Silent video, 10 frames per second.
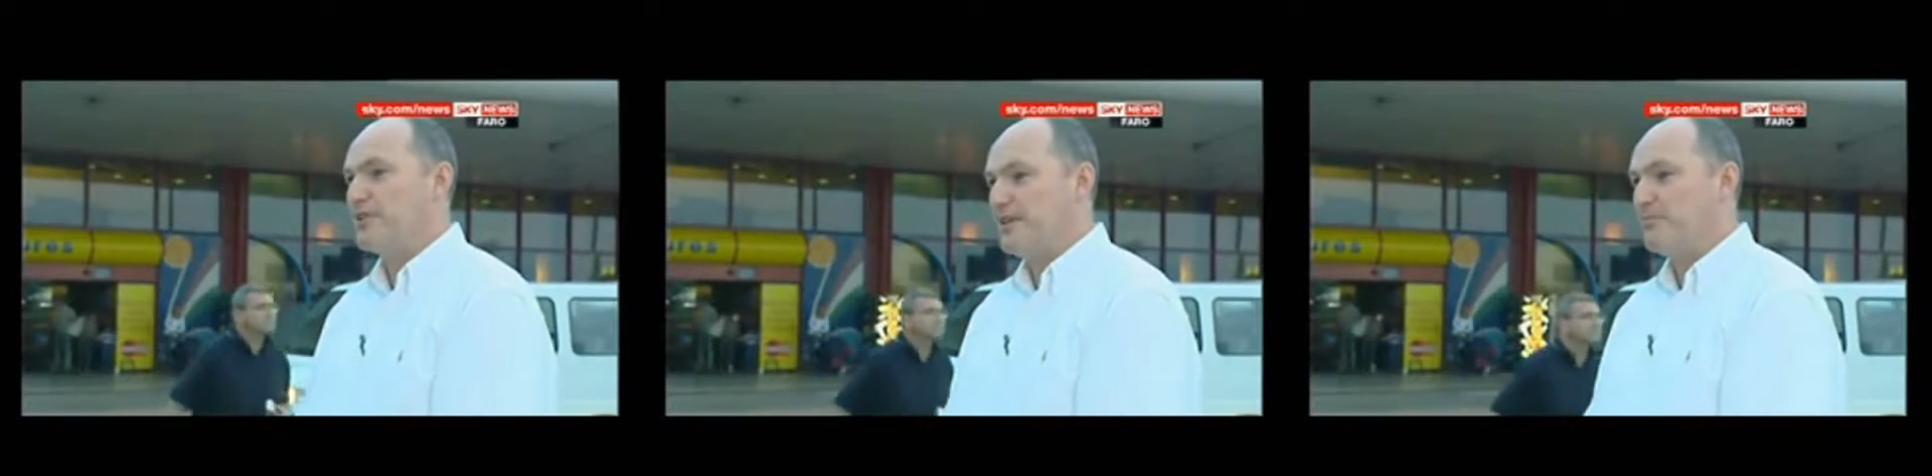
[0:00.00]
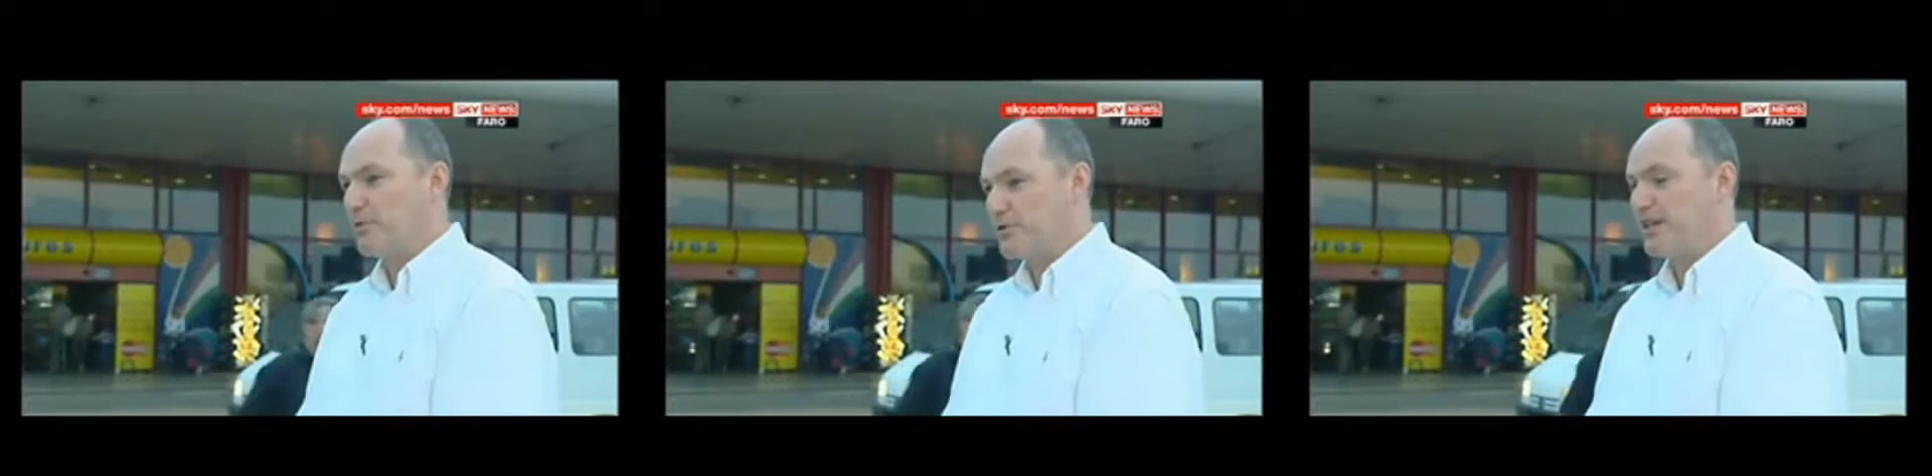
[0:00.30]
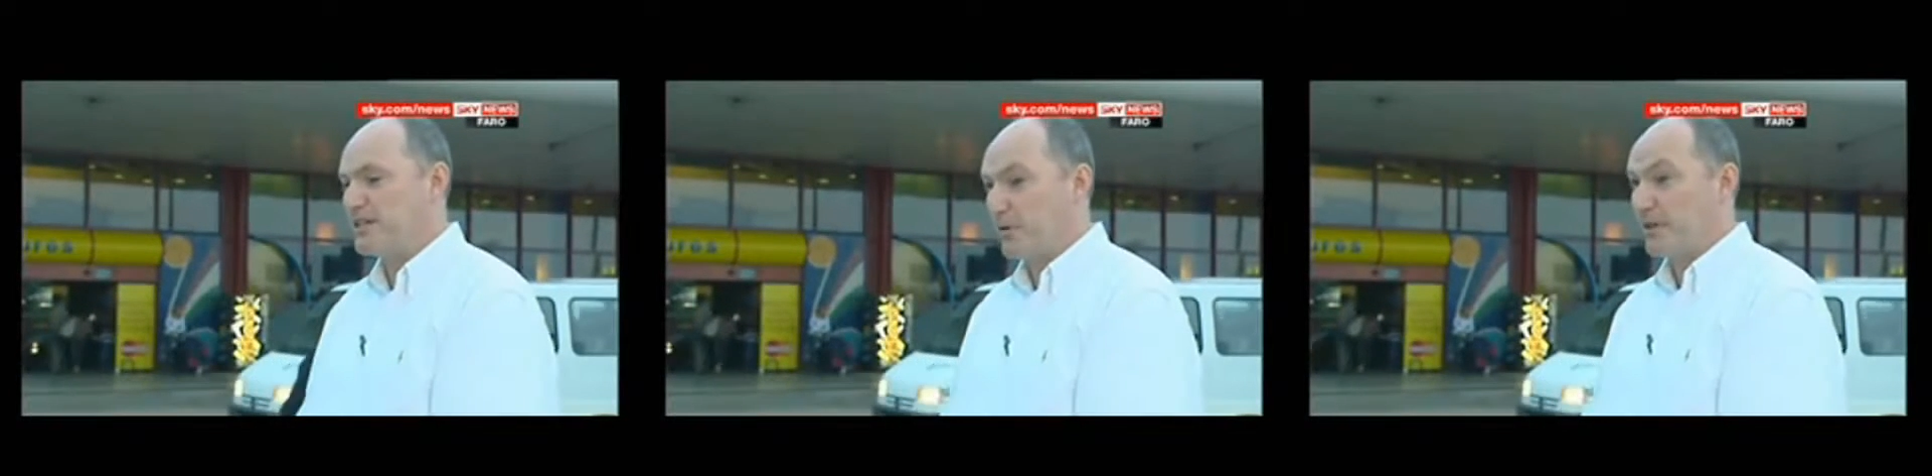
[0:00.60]
the
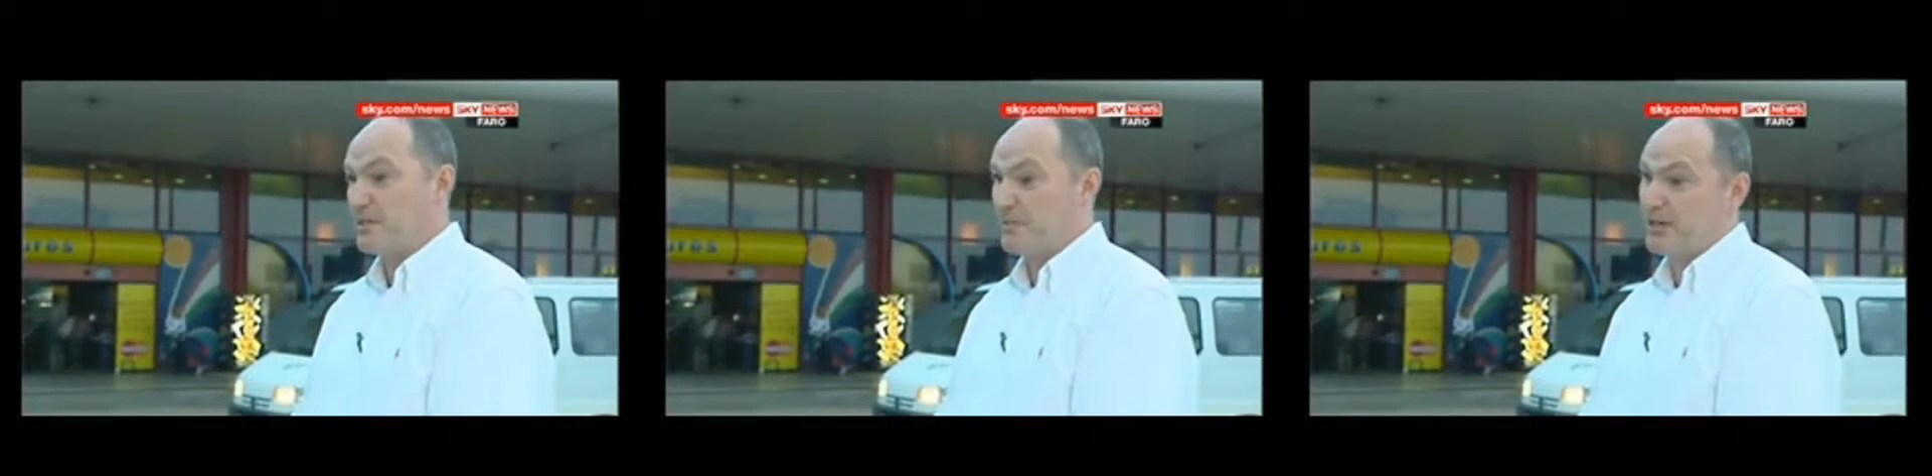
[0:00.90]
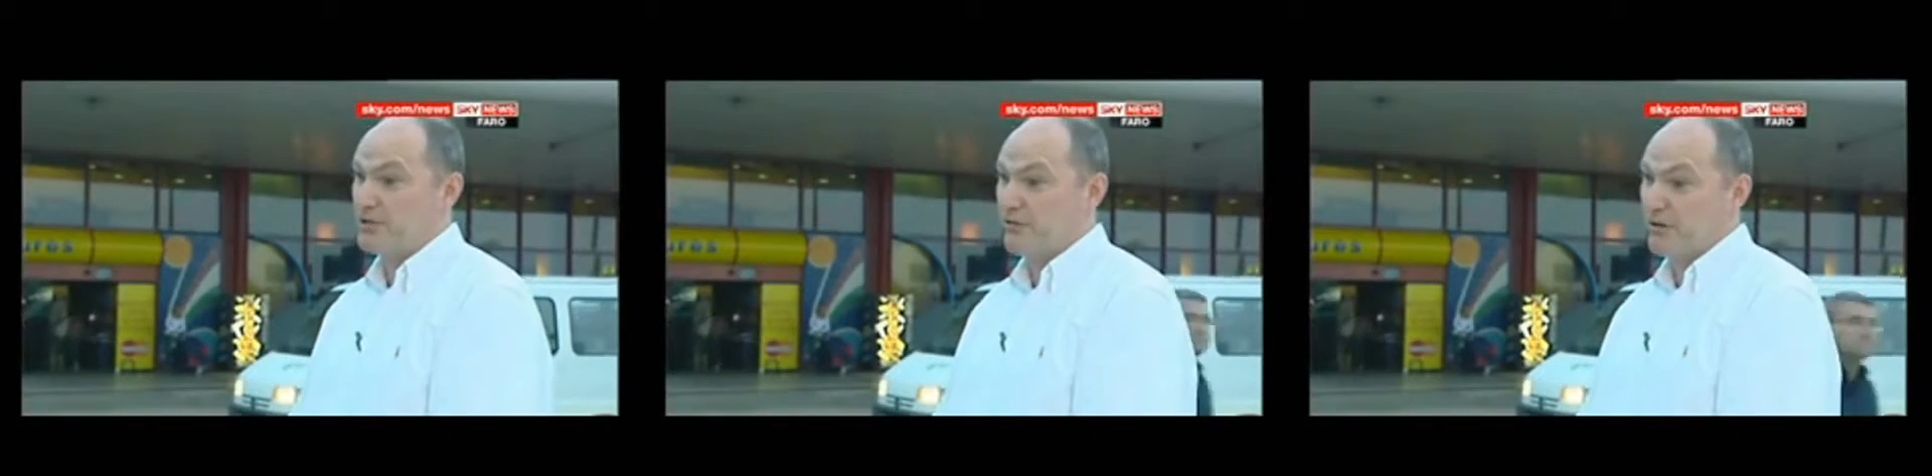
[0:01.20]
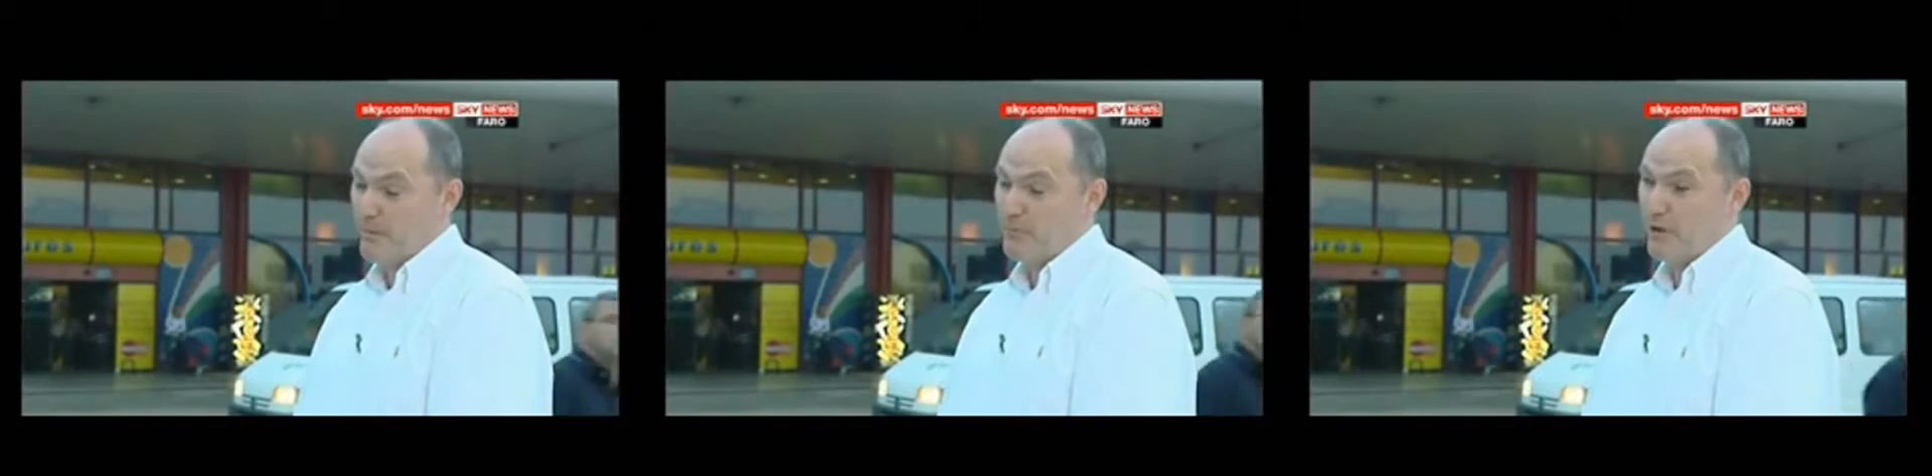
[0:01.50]
Portuguese police appear to
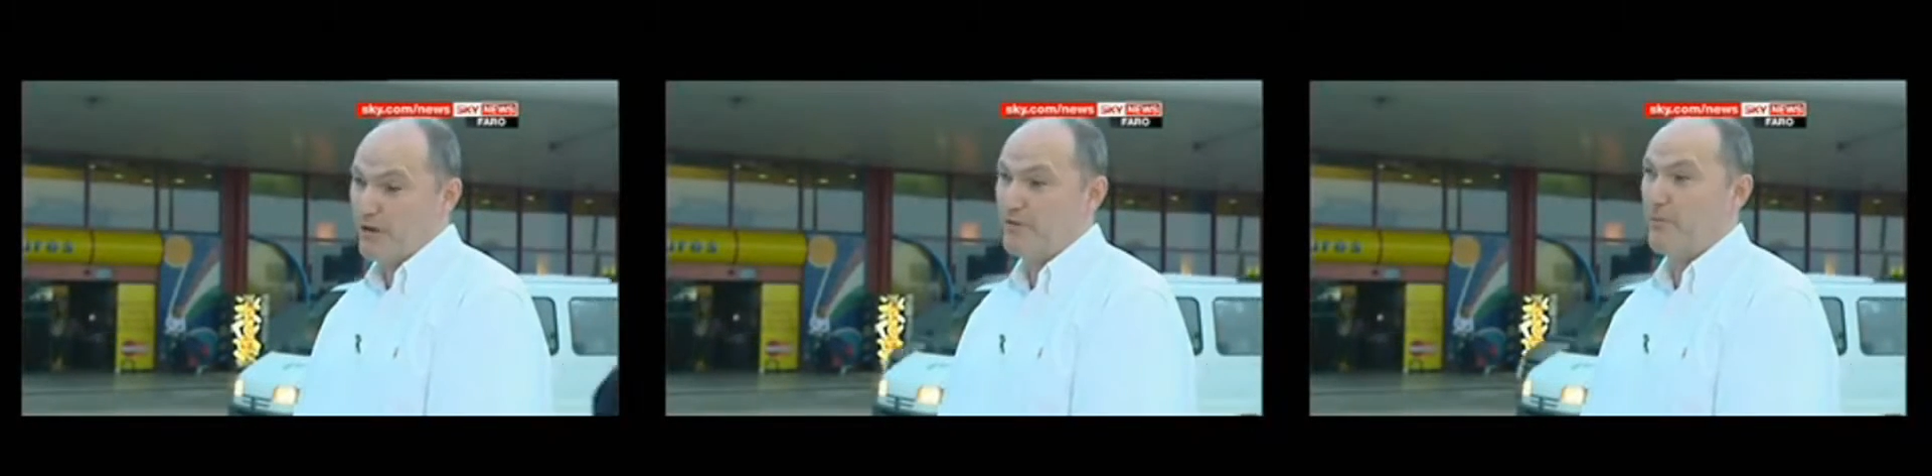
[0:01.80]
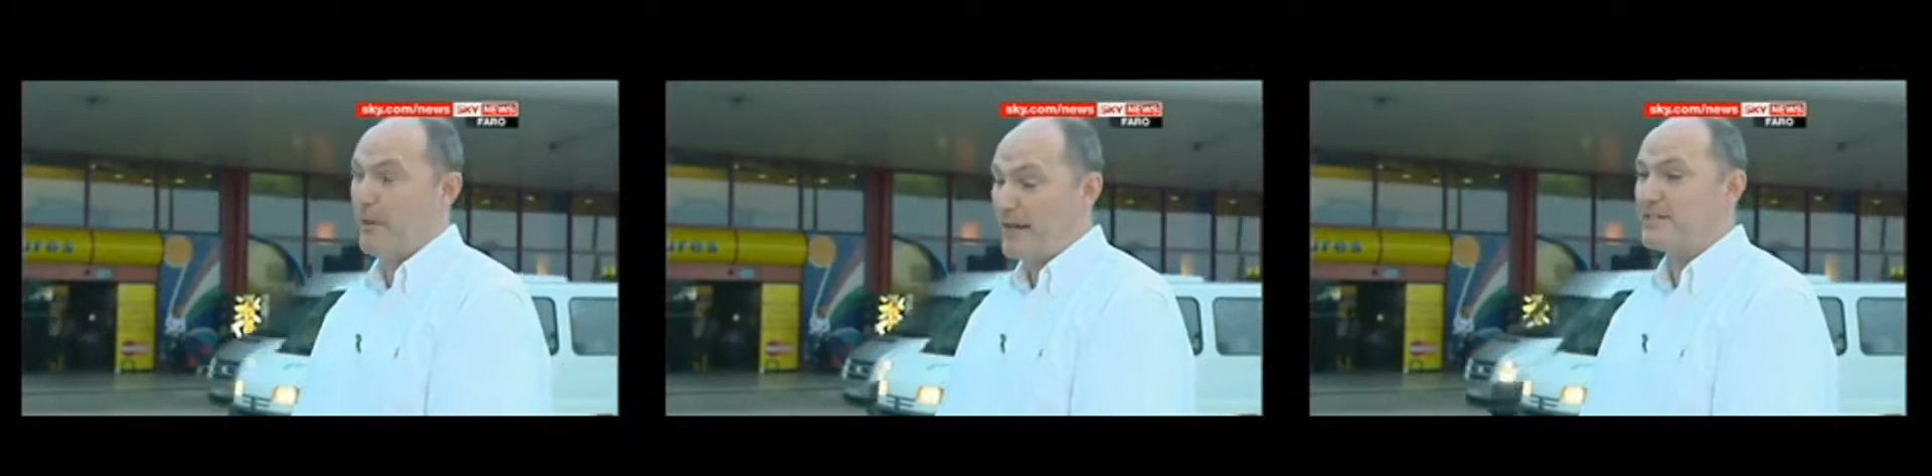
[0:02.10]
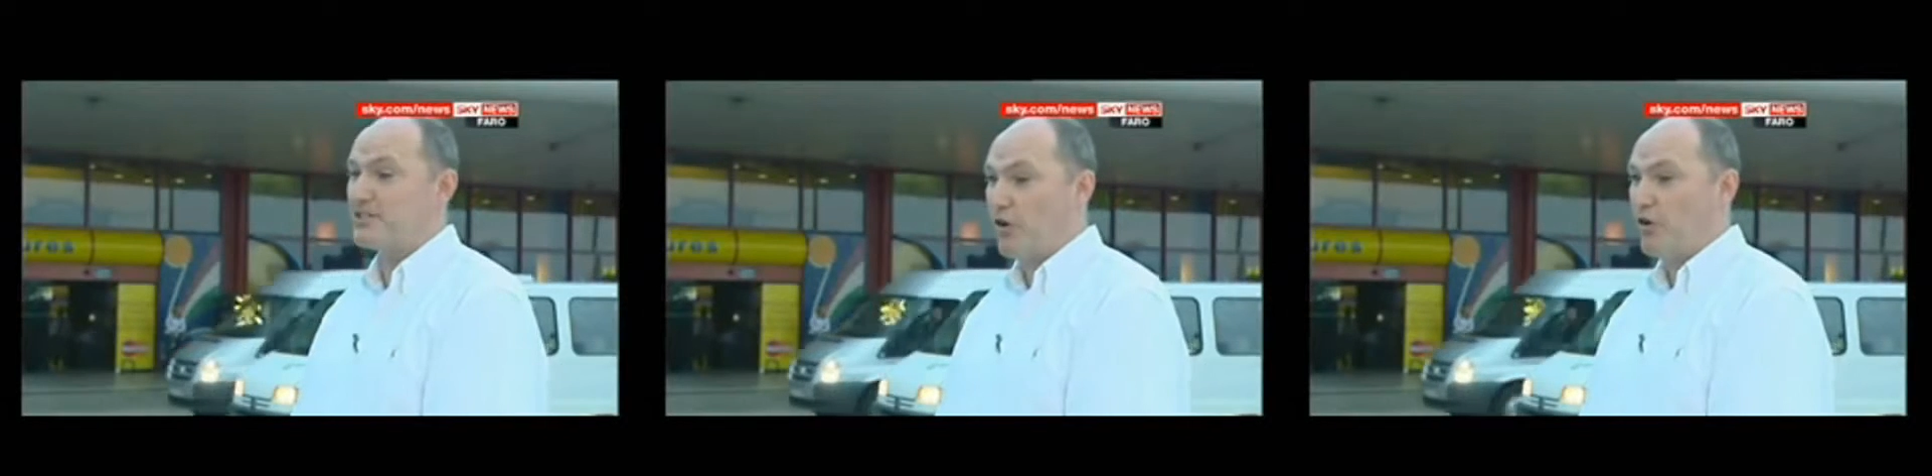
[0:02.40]
have come up with
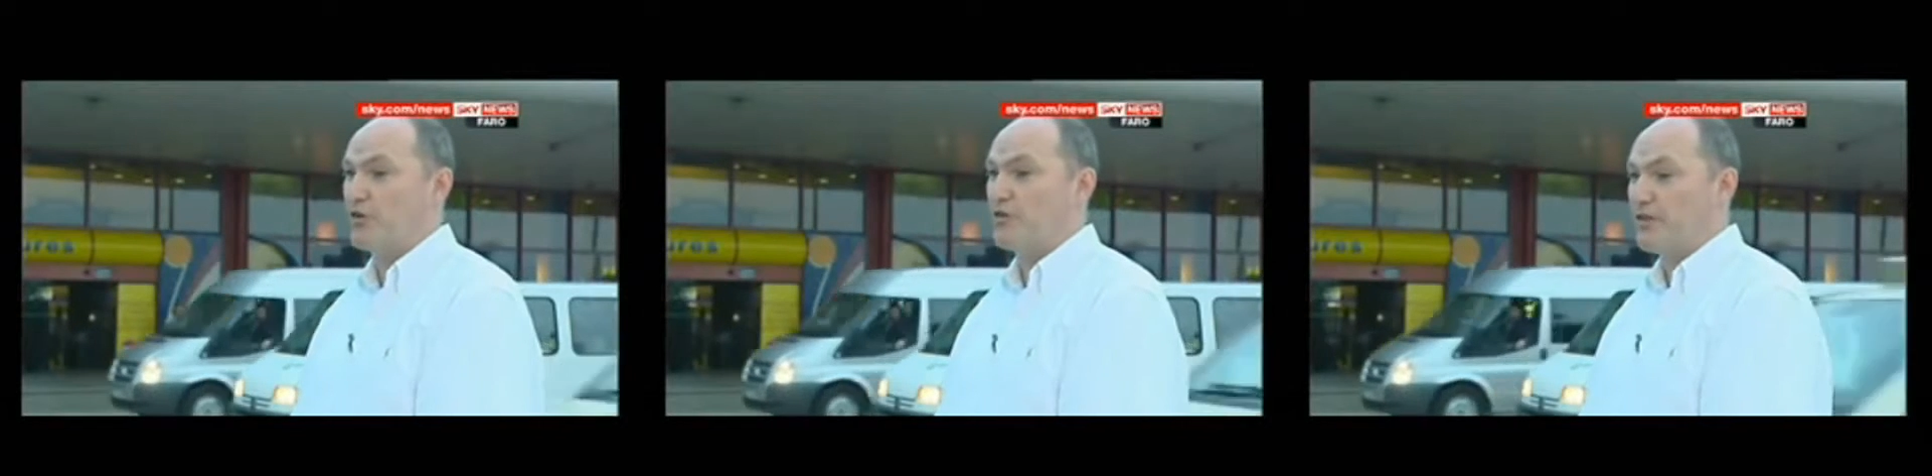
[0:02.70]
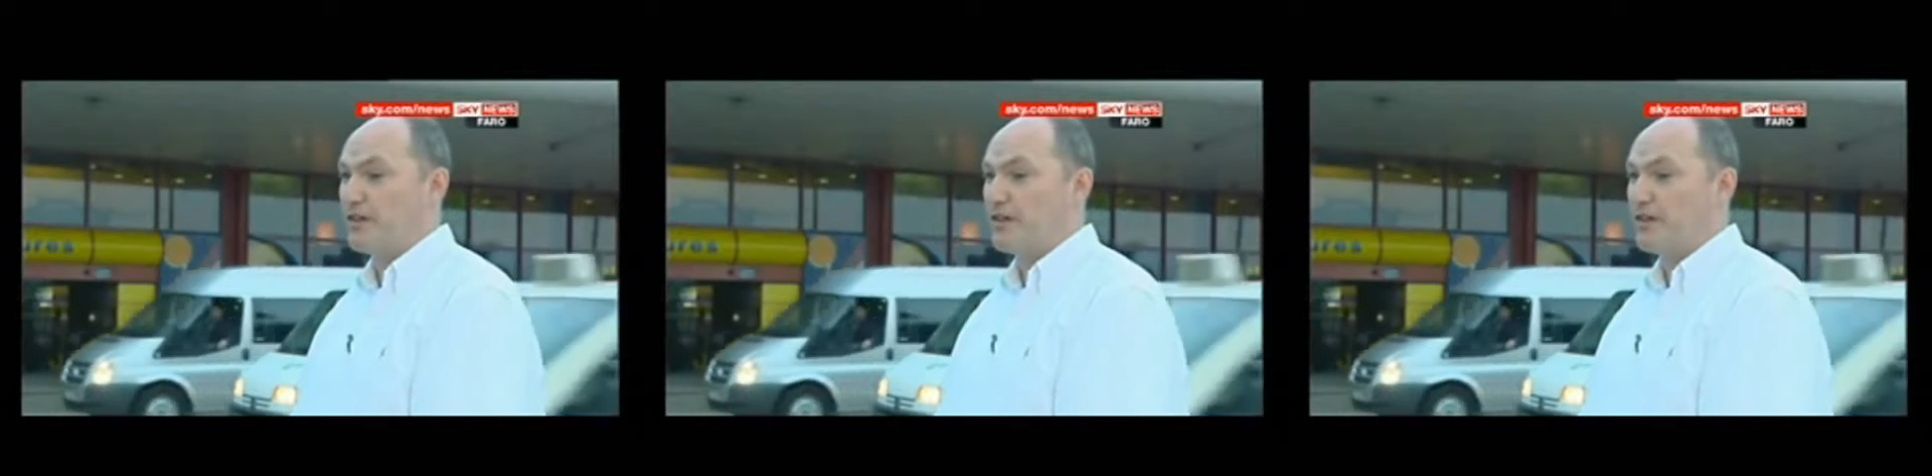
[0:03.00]
based on